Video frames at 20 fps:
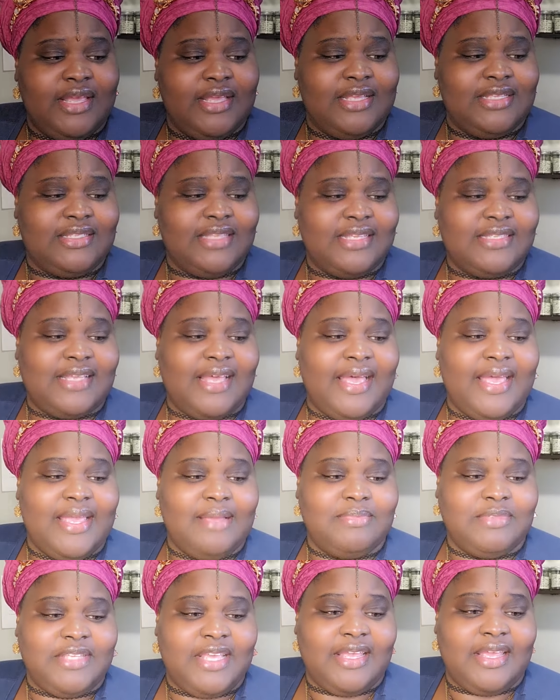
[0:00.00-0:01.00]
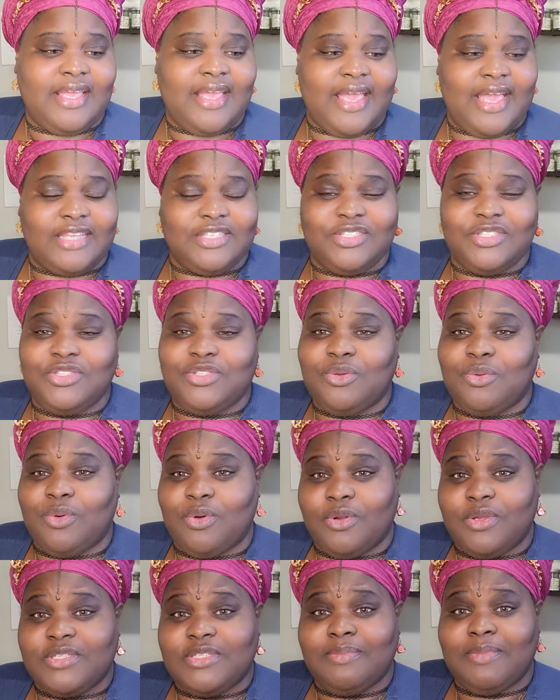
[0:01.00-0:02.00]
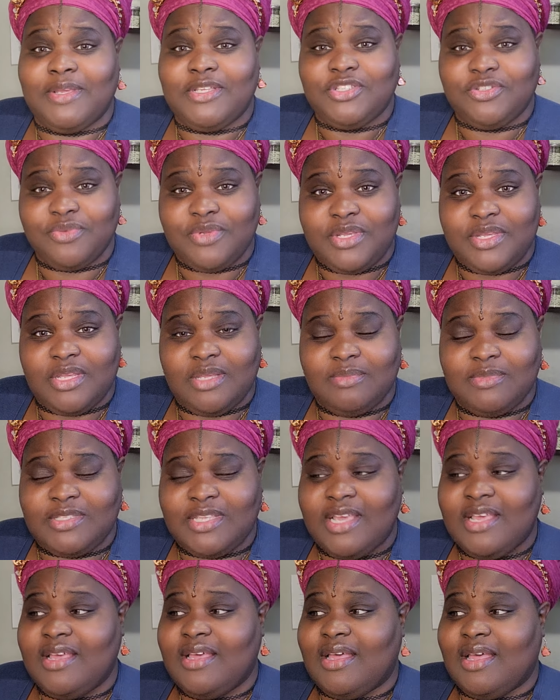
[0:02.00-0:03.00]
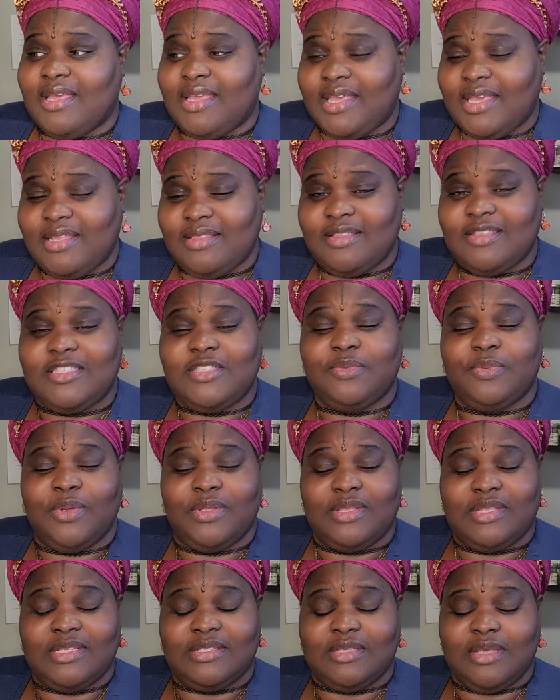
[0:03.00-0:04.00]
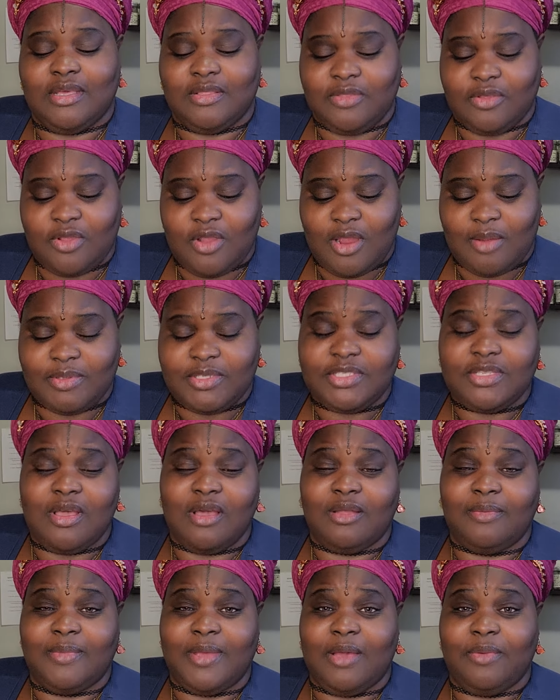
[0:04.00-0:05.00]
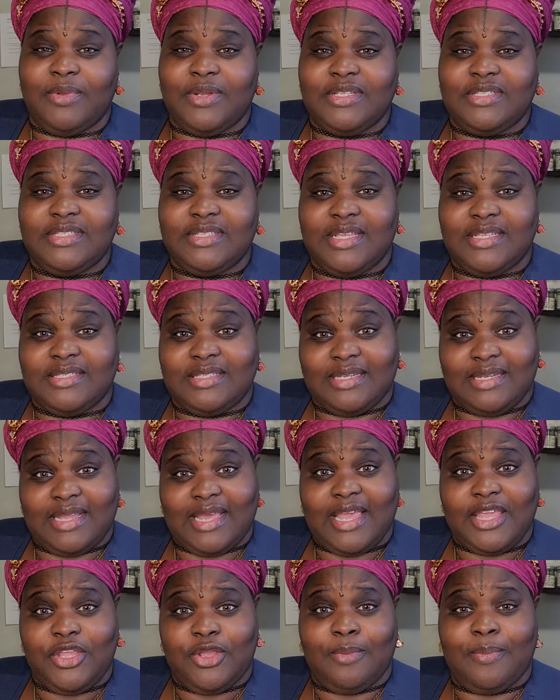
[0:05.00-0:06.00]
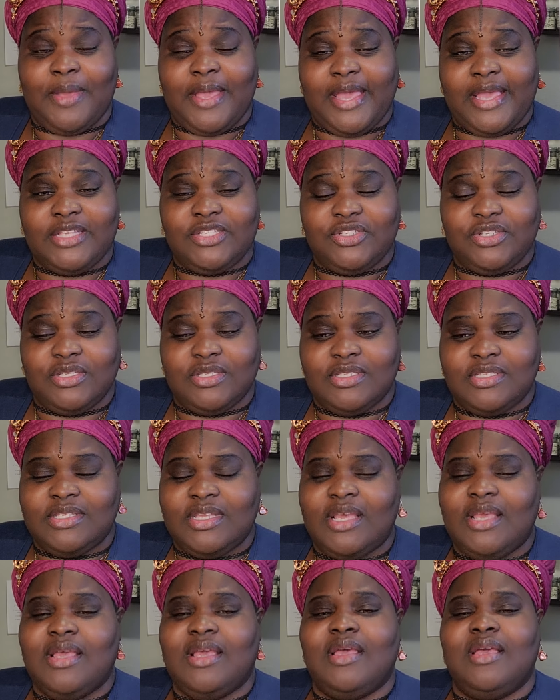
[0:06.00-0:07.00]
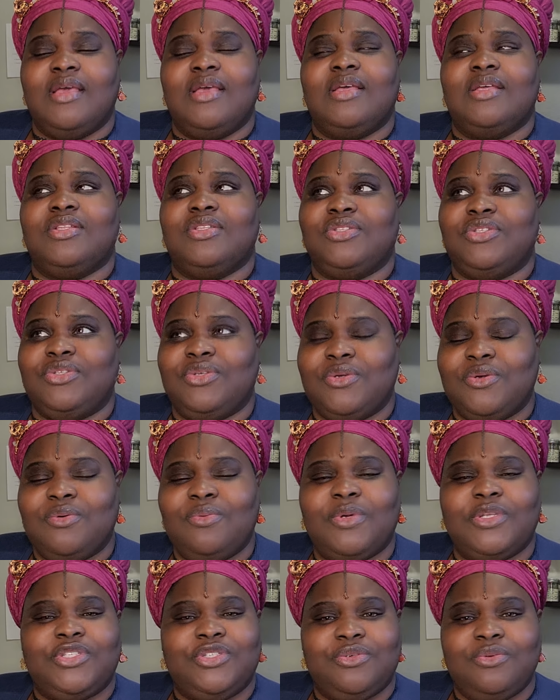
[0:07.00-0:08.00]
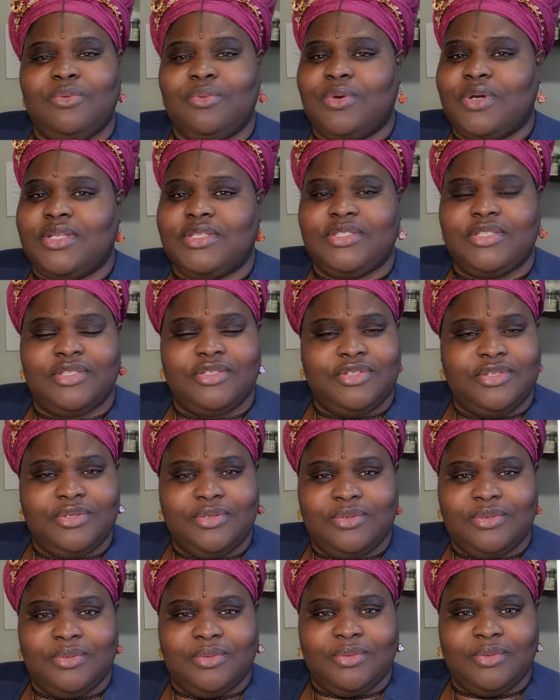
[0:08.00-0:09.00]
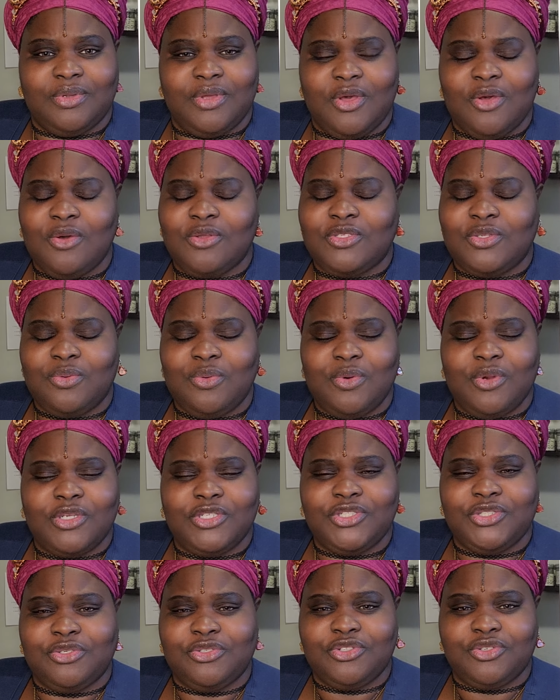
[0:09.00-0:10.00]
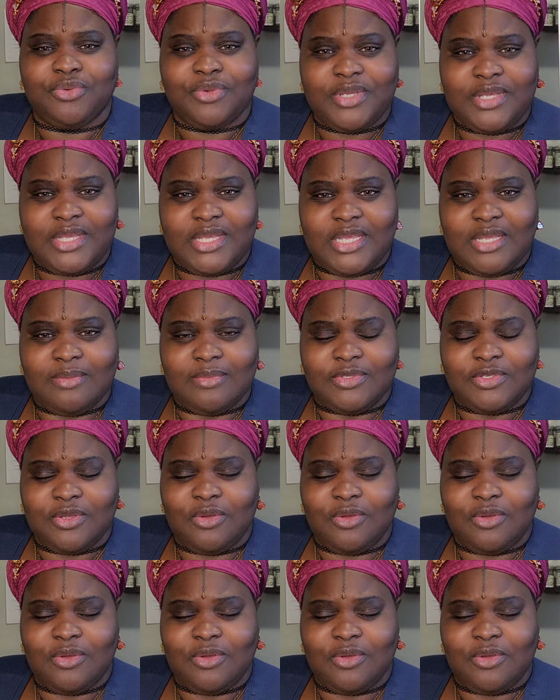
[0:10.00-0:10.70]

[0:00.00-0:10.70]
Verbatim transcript: It says, I am taking action towards my dreams. Again, this is what this other card was talking about when it says ignite your passions. Do what you want to do. Go towards your dreams.